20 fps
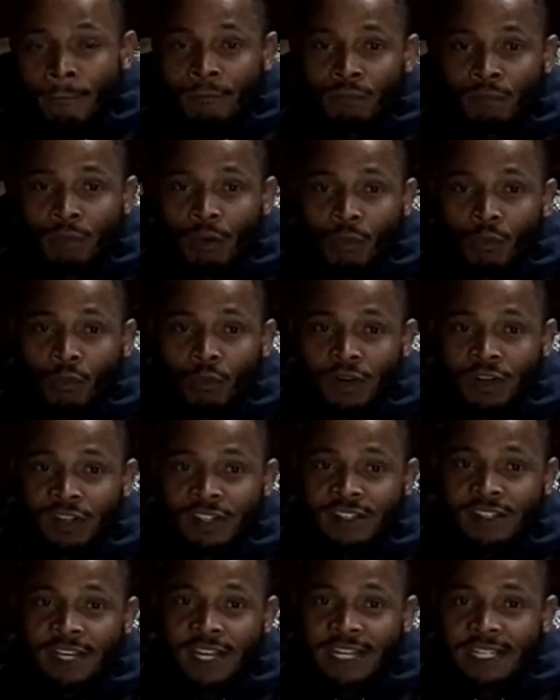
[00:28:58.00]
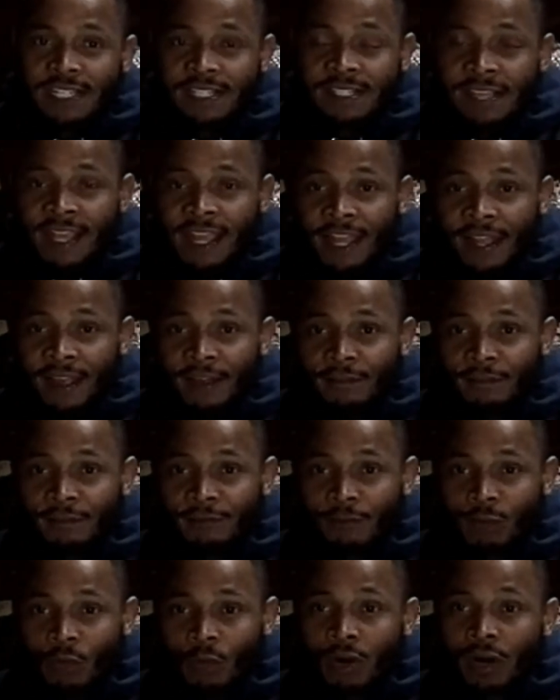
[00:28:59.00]
But what does that say
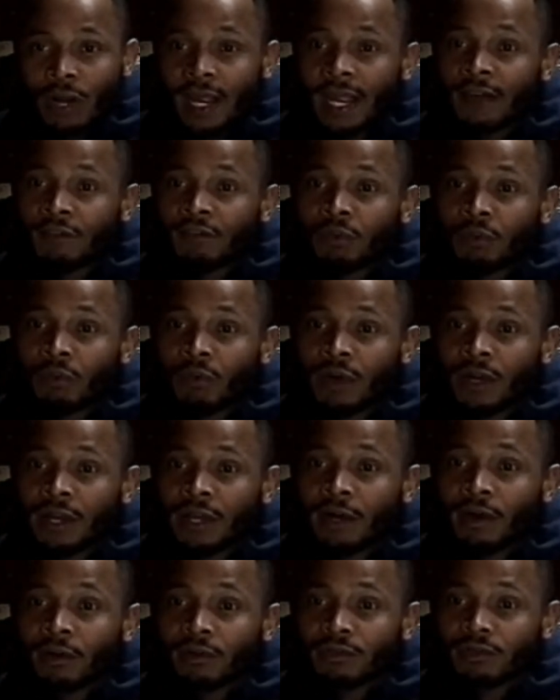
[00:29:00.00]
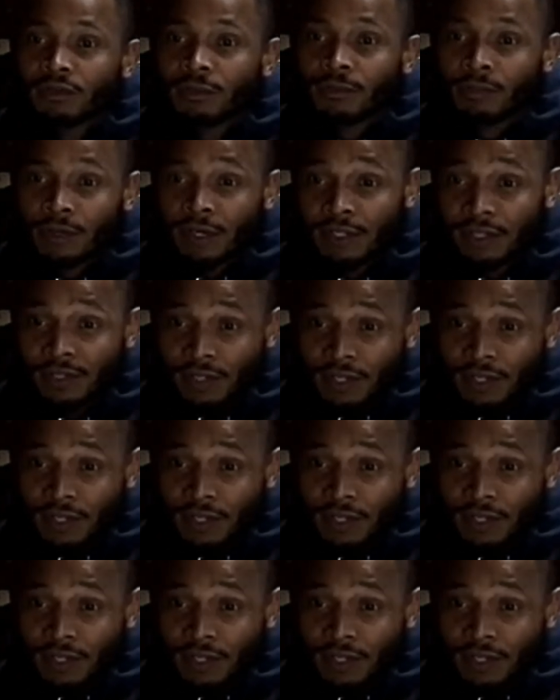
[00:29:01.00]
for everyone else? Because